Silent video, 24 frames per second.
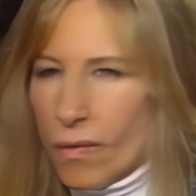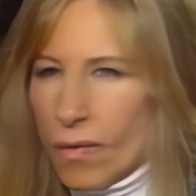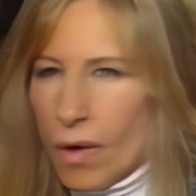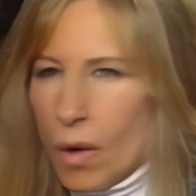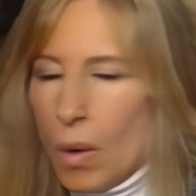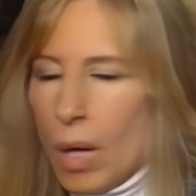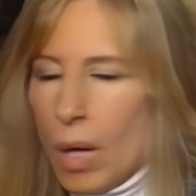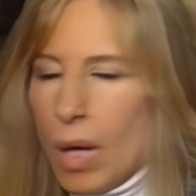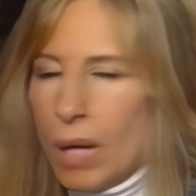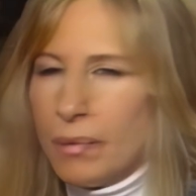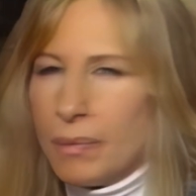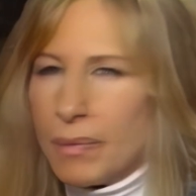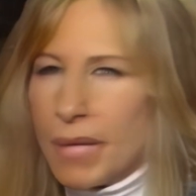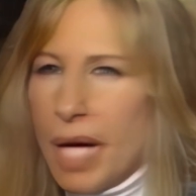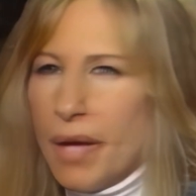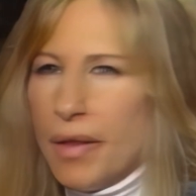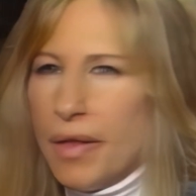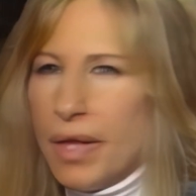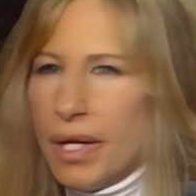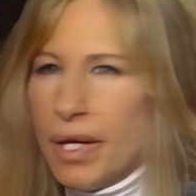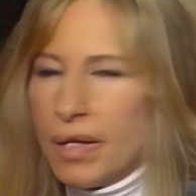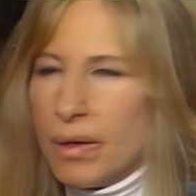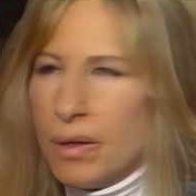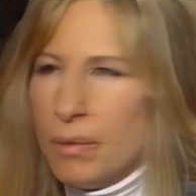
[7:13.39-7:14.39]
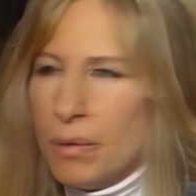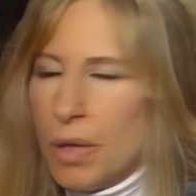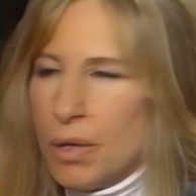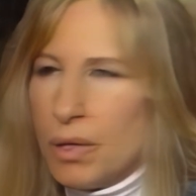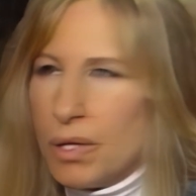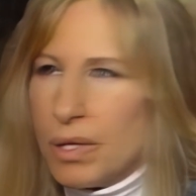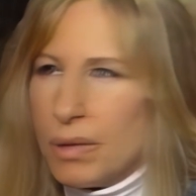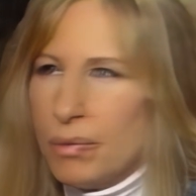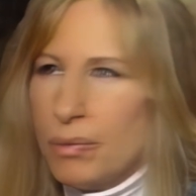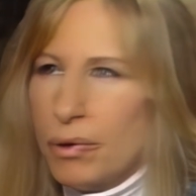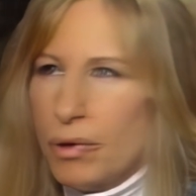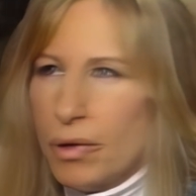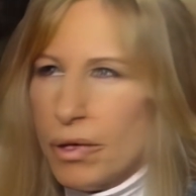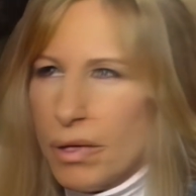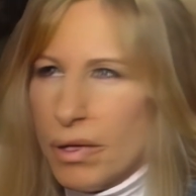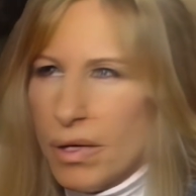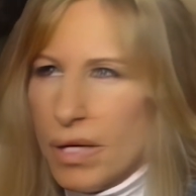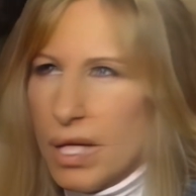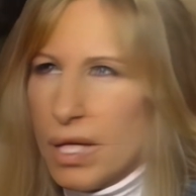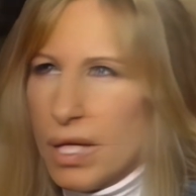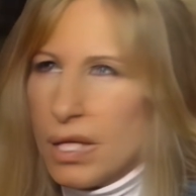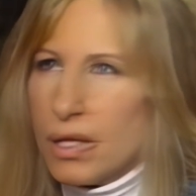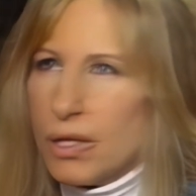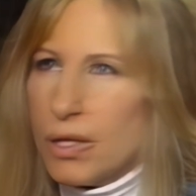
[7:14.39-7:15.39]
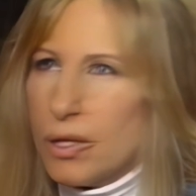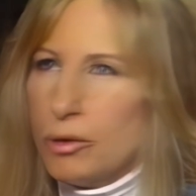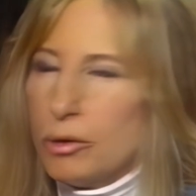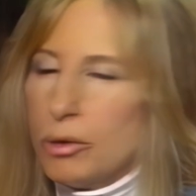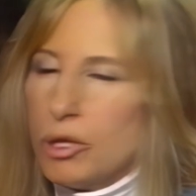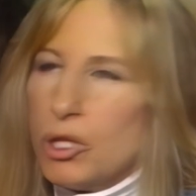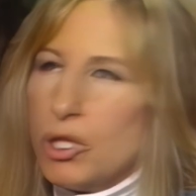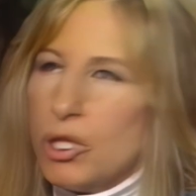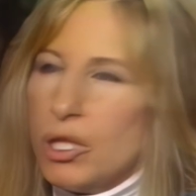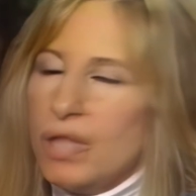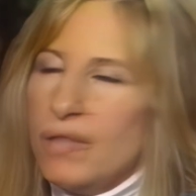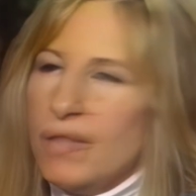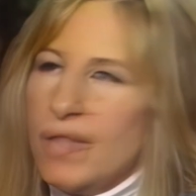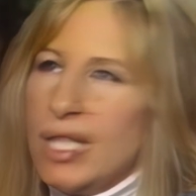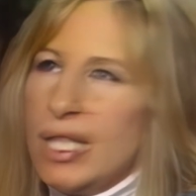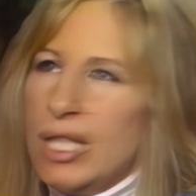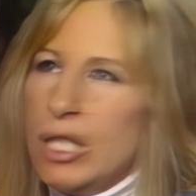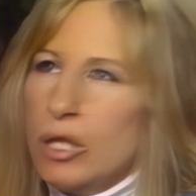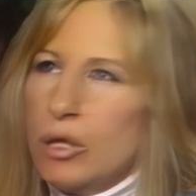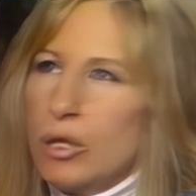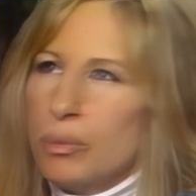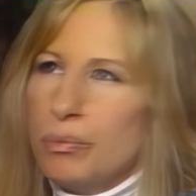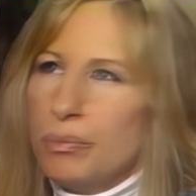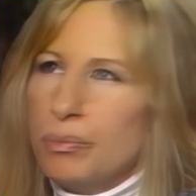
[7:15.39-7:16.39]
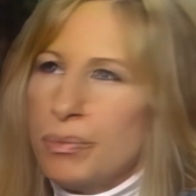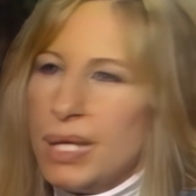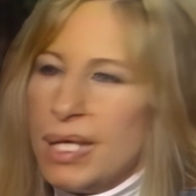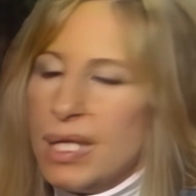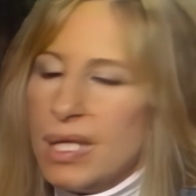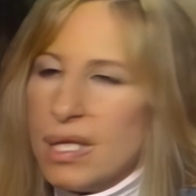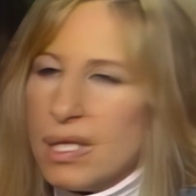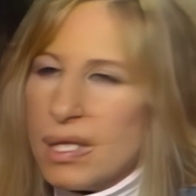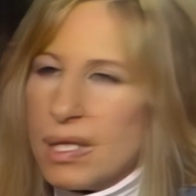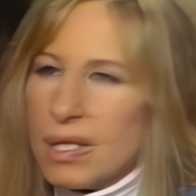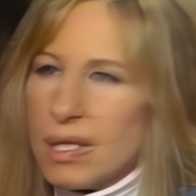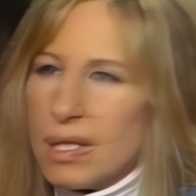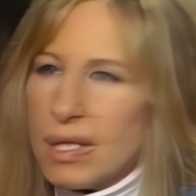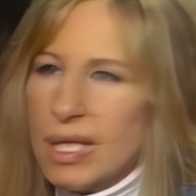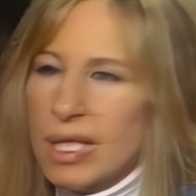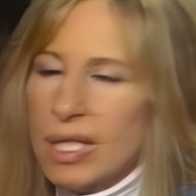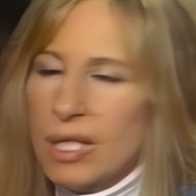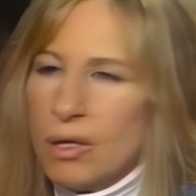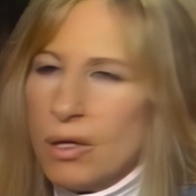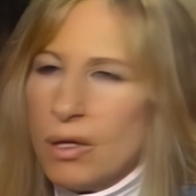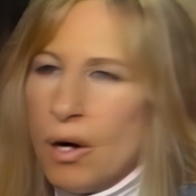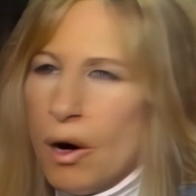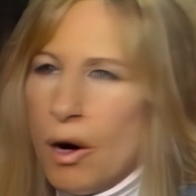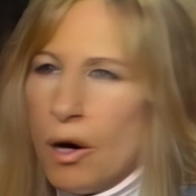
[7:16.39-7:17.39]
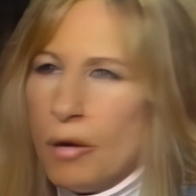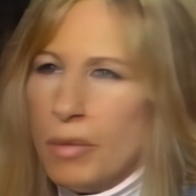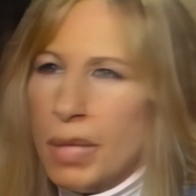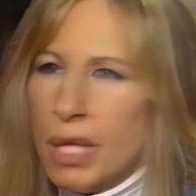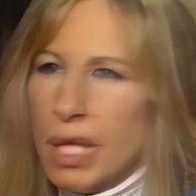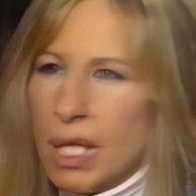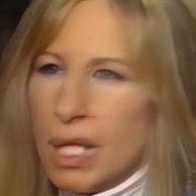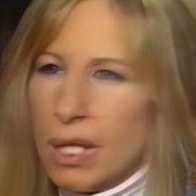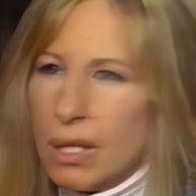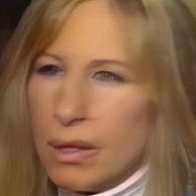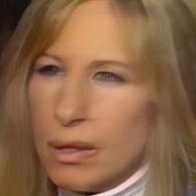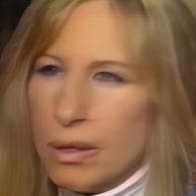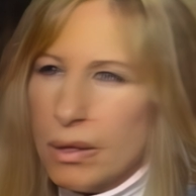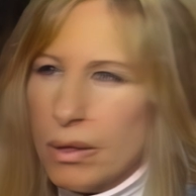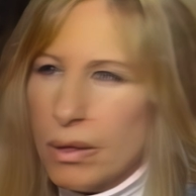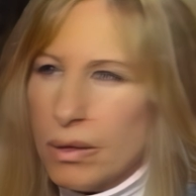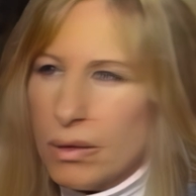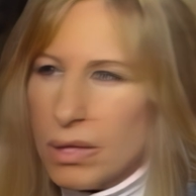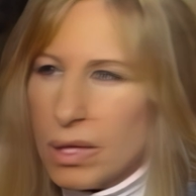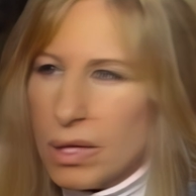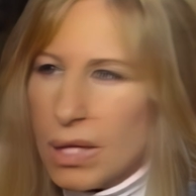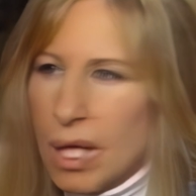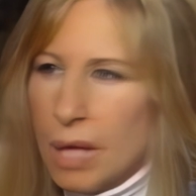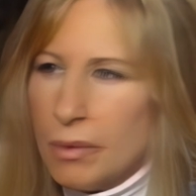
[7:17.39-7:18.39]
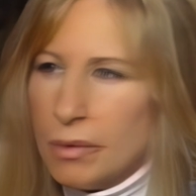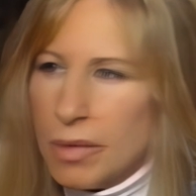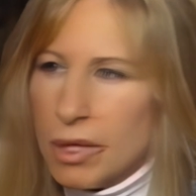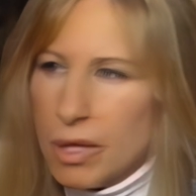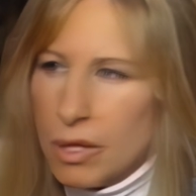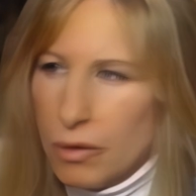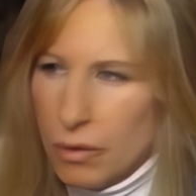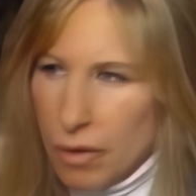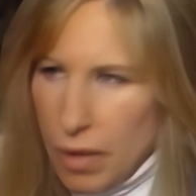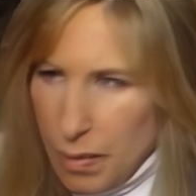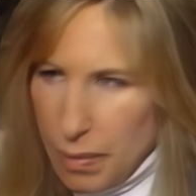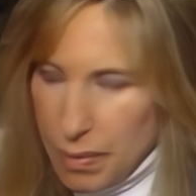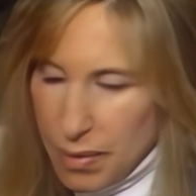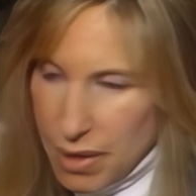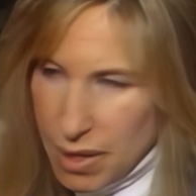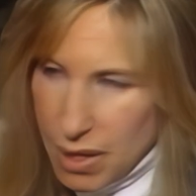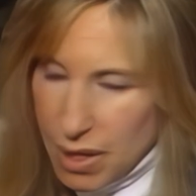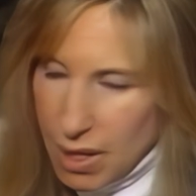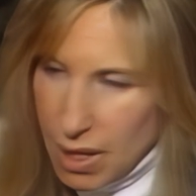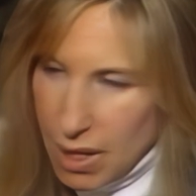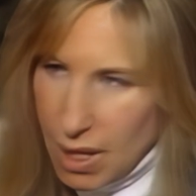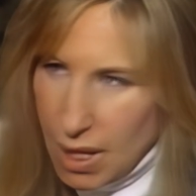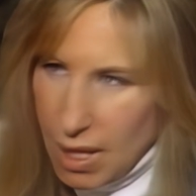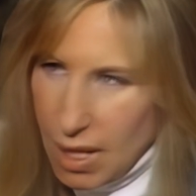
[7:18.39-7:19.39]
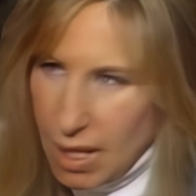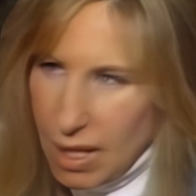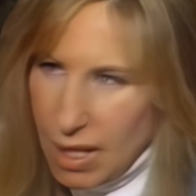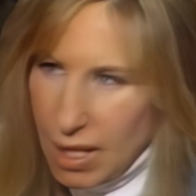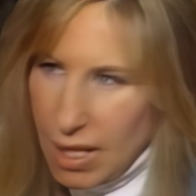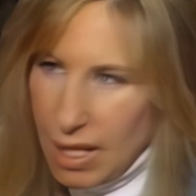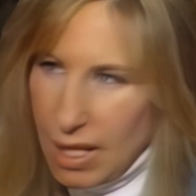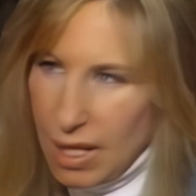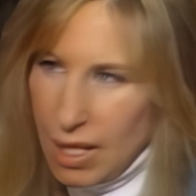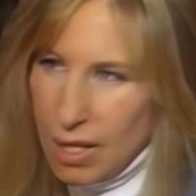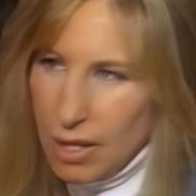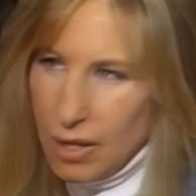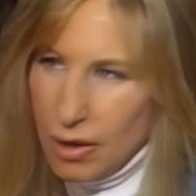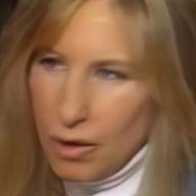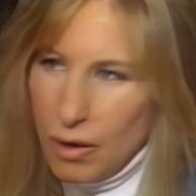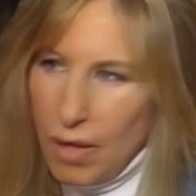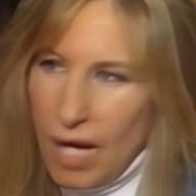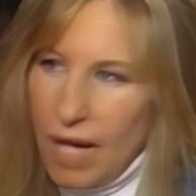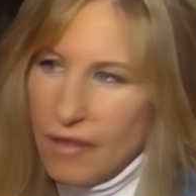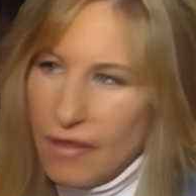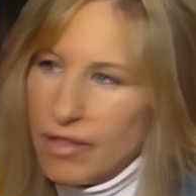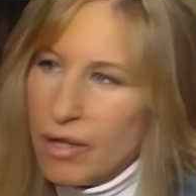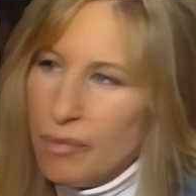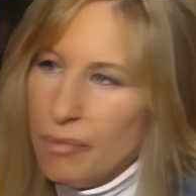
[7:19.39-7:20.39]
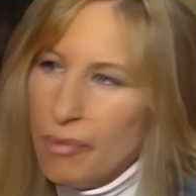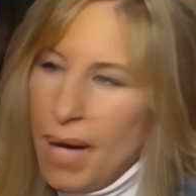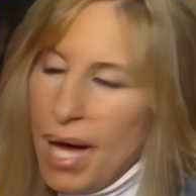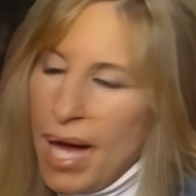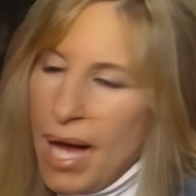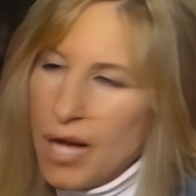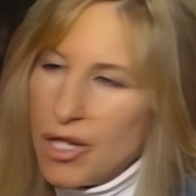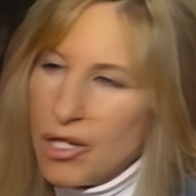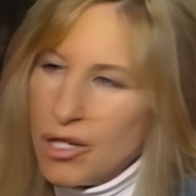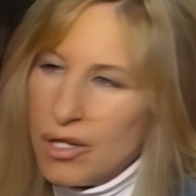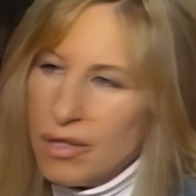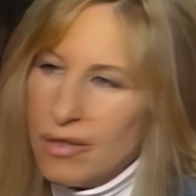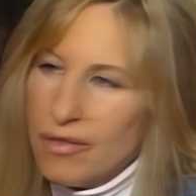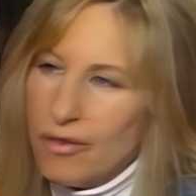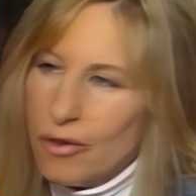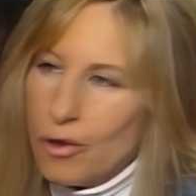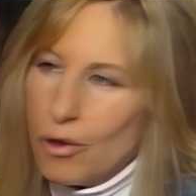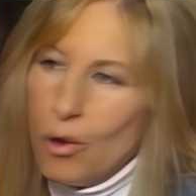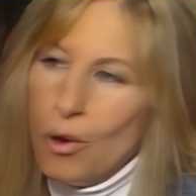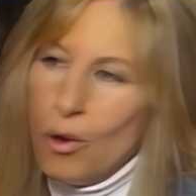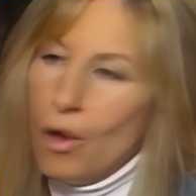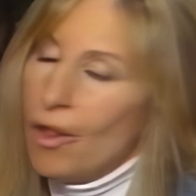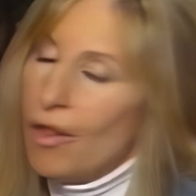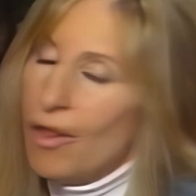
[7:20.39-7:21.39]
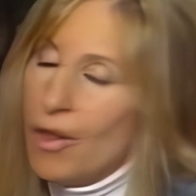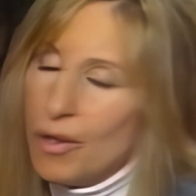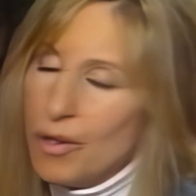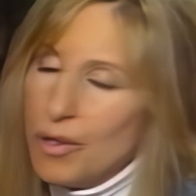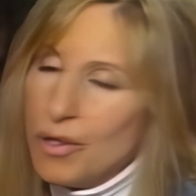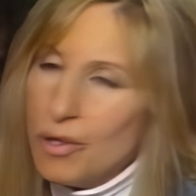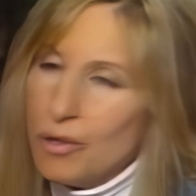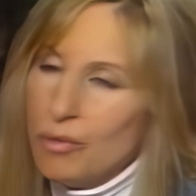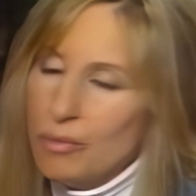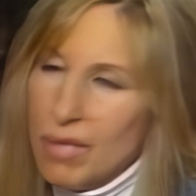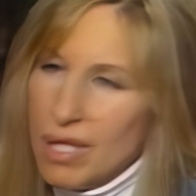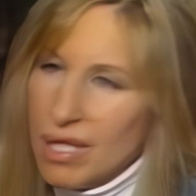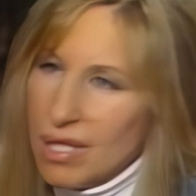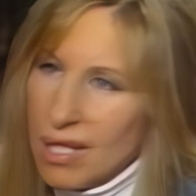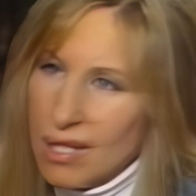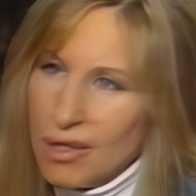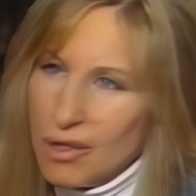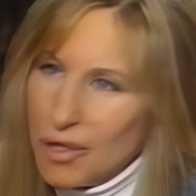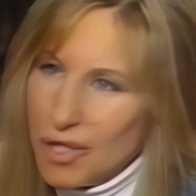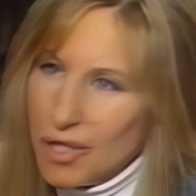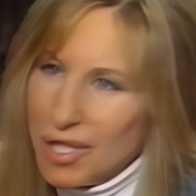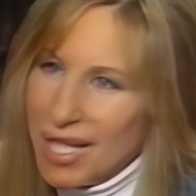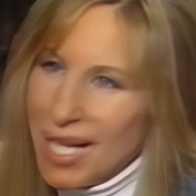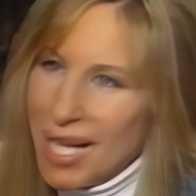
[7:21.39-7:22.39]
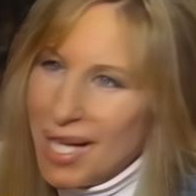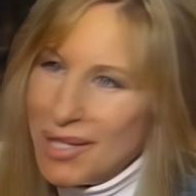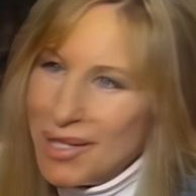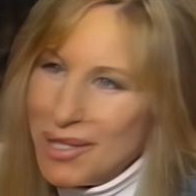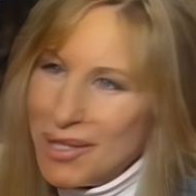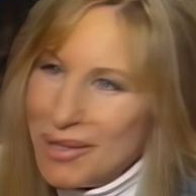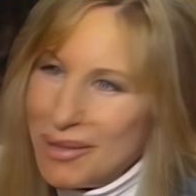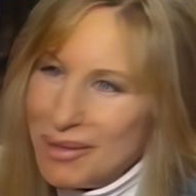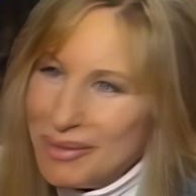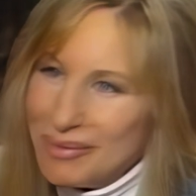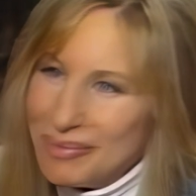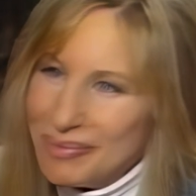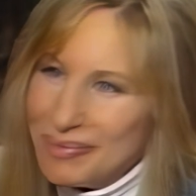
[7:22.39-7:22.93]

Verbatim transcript: Well, I think the most important thing is to achieve inner peace, inner harmony, you know, to come to grips, to have compassion for all those who misunderstand you,